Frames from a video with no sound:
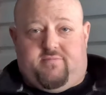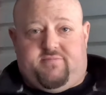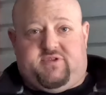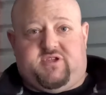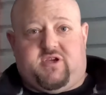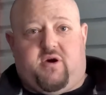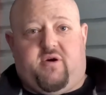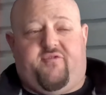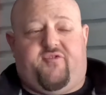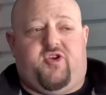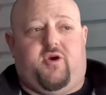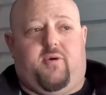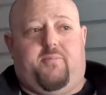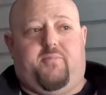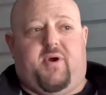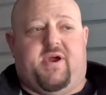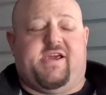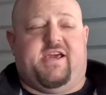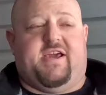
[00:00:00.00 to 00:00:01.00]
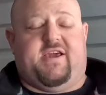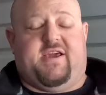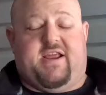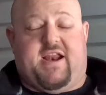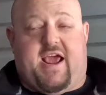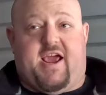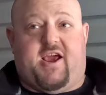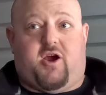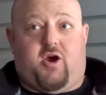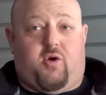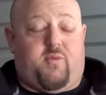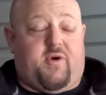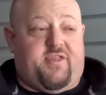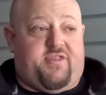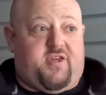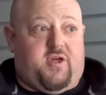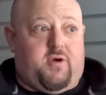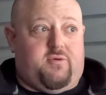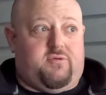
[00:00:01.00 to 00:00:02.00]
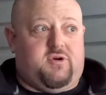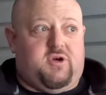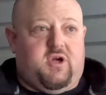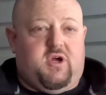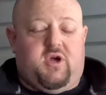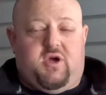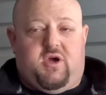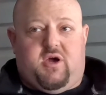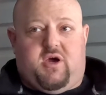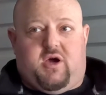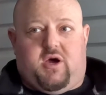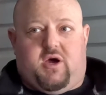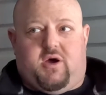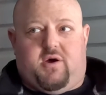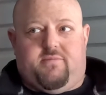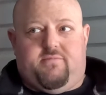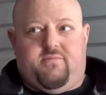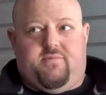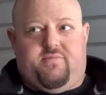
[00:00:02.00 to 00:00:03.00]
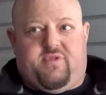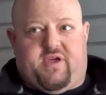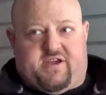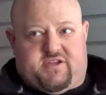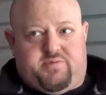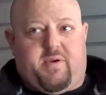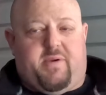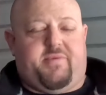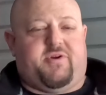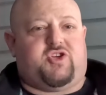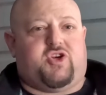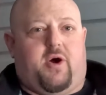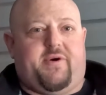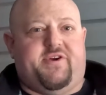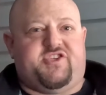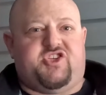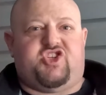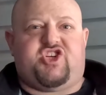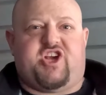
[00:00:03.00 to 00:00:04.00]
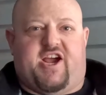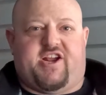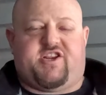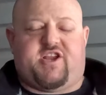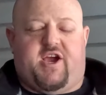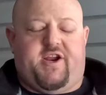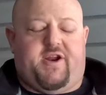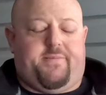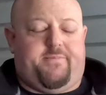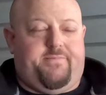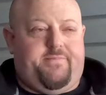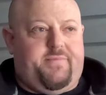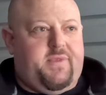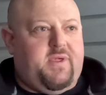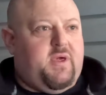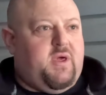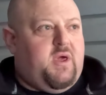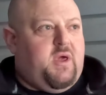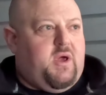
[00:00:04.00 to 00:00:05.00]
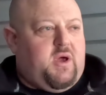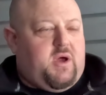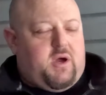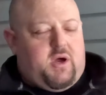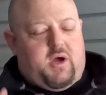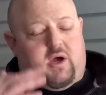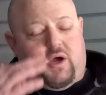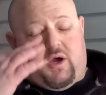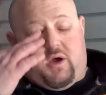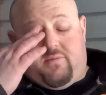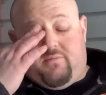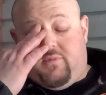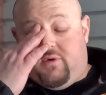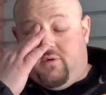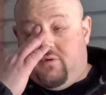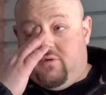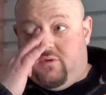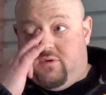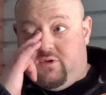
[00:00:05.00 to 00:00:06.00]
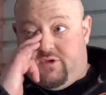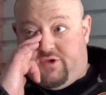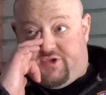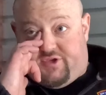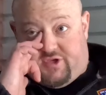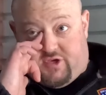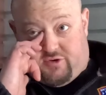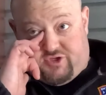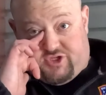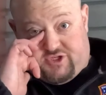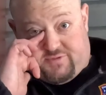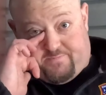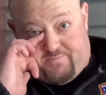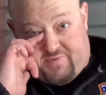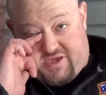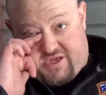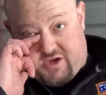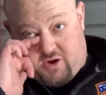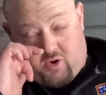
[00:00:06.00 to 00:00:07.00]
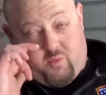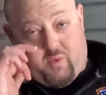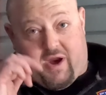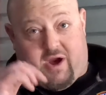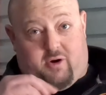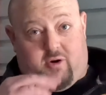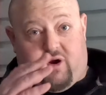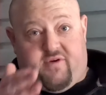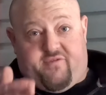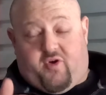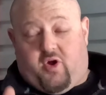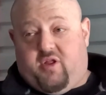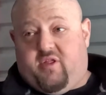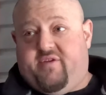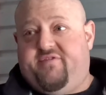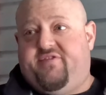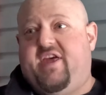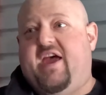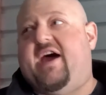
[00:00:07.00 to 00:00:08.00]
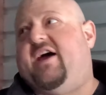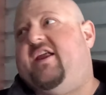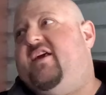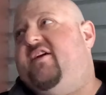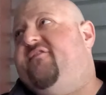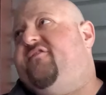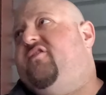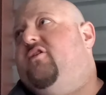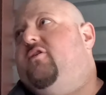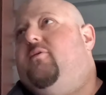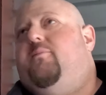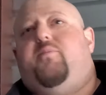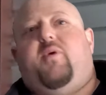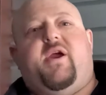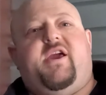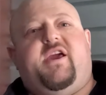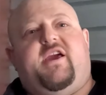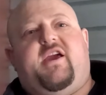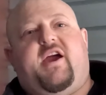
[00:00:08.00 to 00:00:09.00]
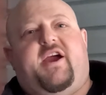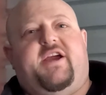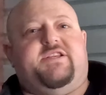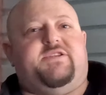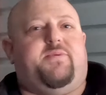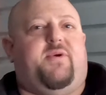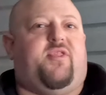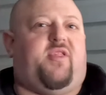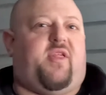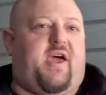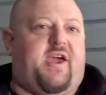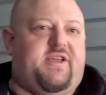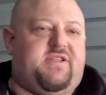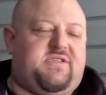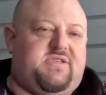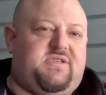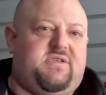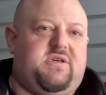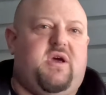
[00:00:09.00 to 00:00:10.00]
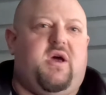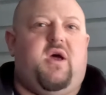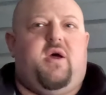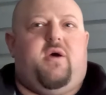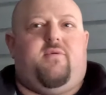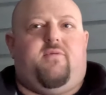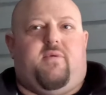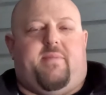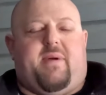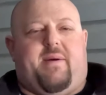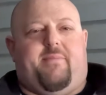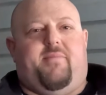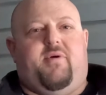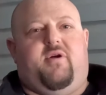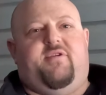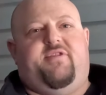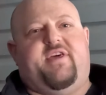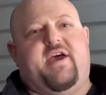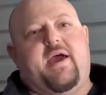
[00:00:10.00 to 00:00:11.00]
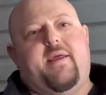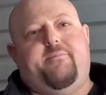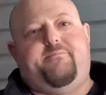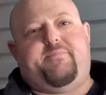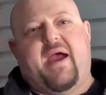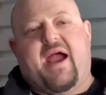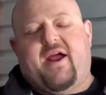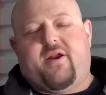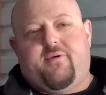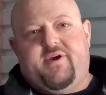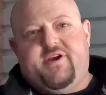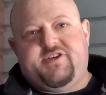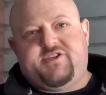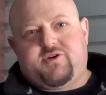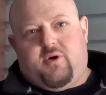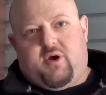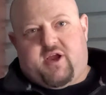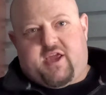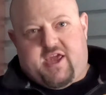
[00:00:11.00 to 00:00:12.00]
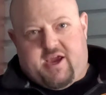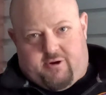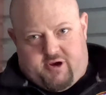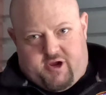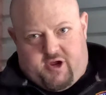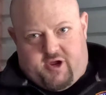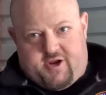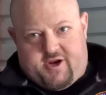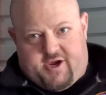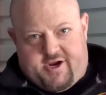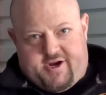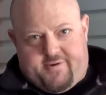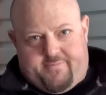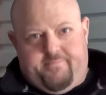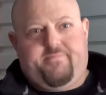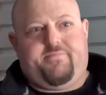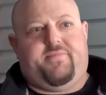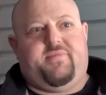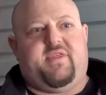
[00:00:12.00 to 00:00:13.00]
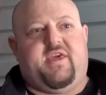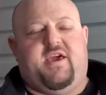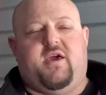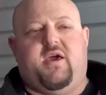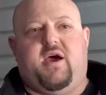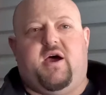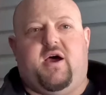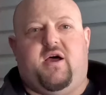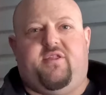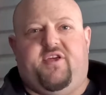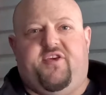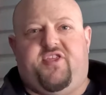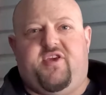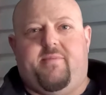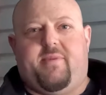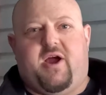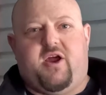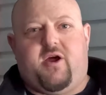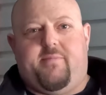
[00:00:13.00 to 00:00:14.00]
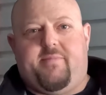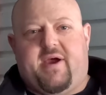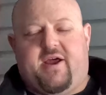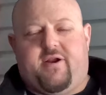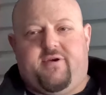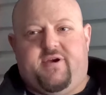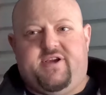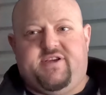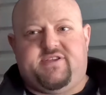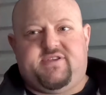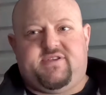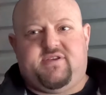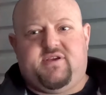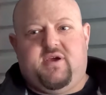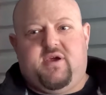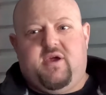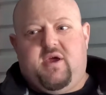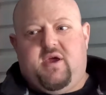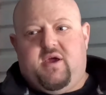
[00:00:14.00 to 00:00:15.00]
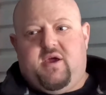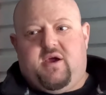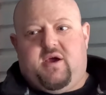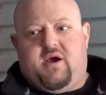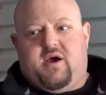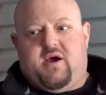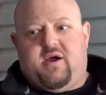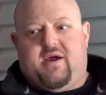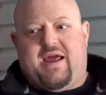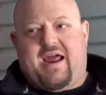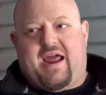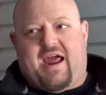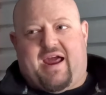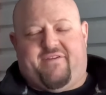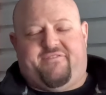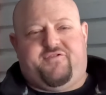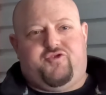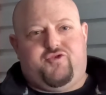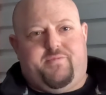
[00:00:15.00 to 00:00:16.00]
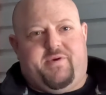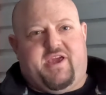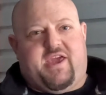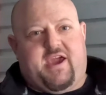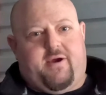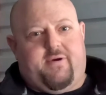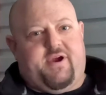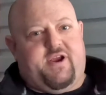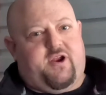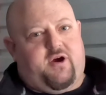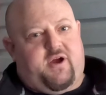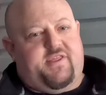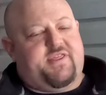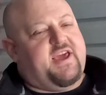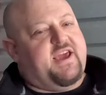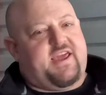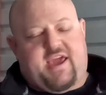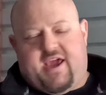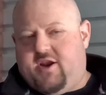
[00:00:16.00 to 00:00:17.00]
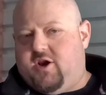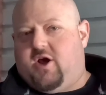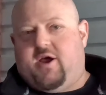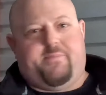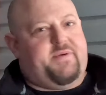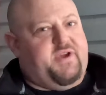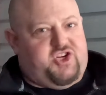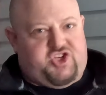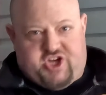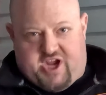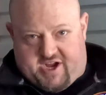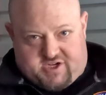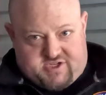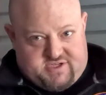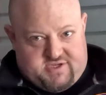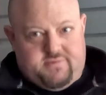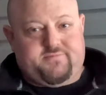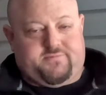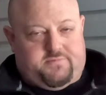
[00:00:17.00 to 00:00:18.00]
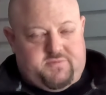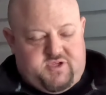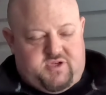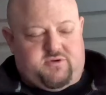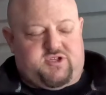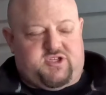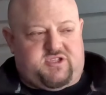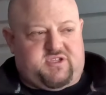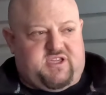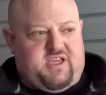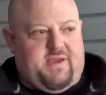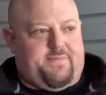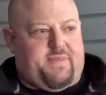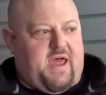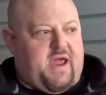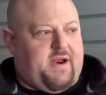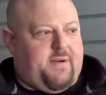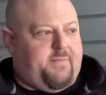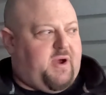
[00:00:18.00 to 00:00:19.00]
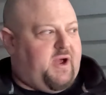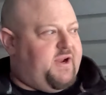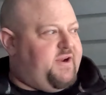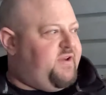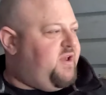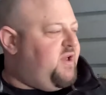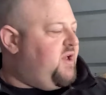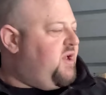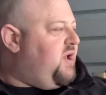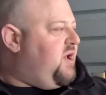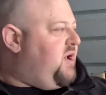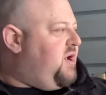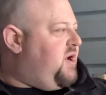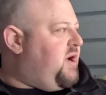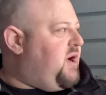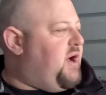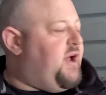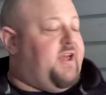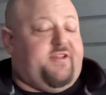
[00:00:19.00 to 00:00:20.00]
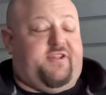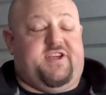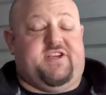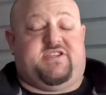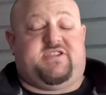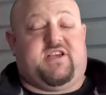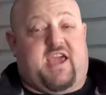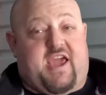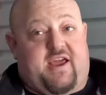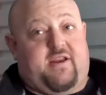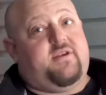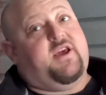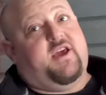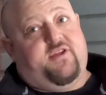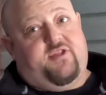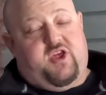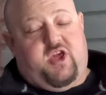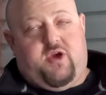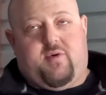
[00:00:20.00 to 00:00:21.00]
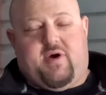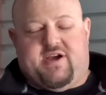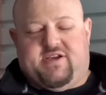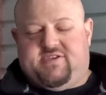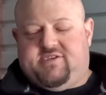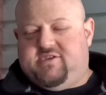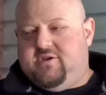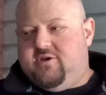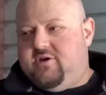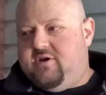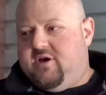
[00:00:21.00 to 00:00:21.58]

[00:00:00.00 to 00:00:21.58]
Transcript: So if you're bringing an anchor with you, that's pretty much always a checked item. Um, so just be aware of all of that. If you're bringing kites with lights, remember that batteries are a carry-on item. They lithium-ion batteries have to be carried on. They cannot be checked. So just keep that in mind. At least again in the U.S.